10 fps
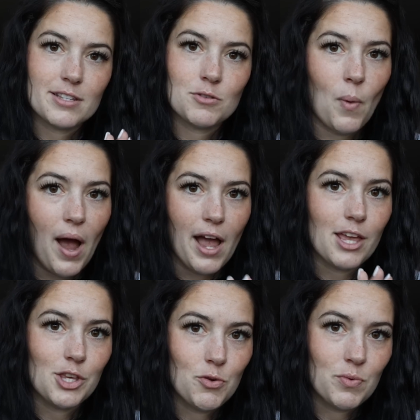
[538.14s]
is
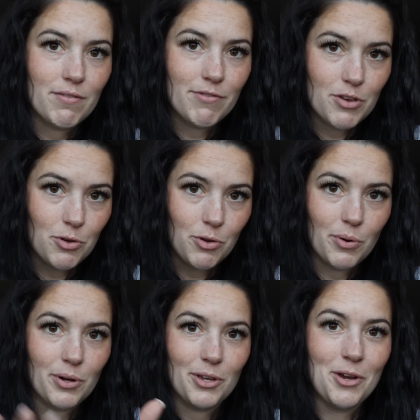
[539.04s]
why you
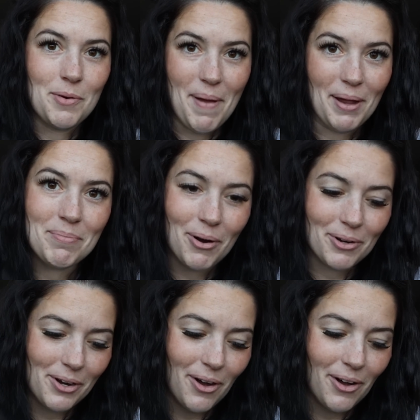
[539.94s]
review your med
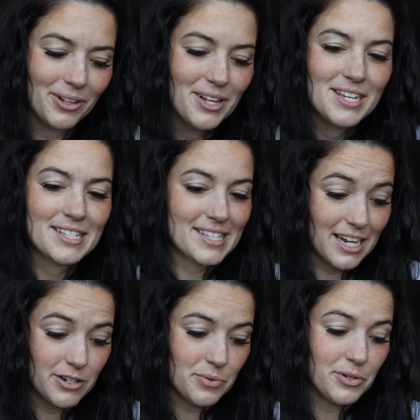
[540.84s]
protocol,
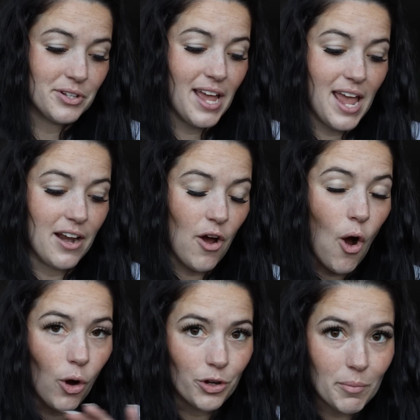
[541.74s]
schedule, and
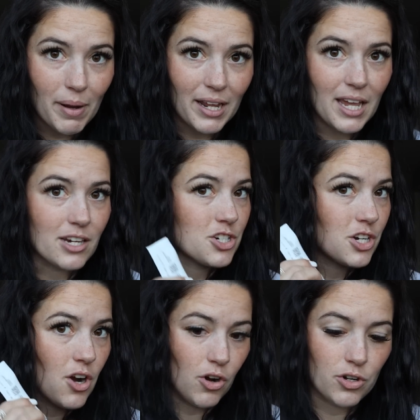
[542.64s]
all your
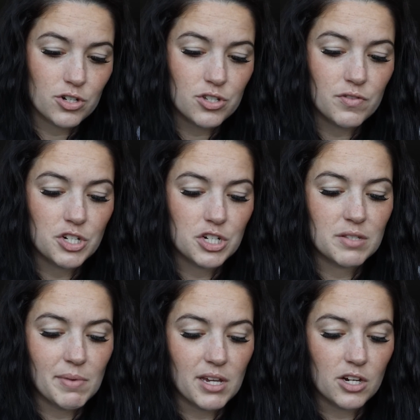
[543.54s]
medication, all your
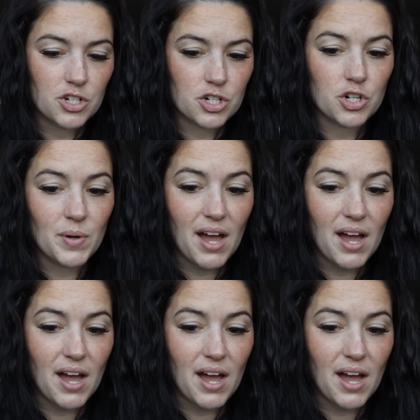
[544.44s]
syringes, making sure you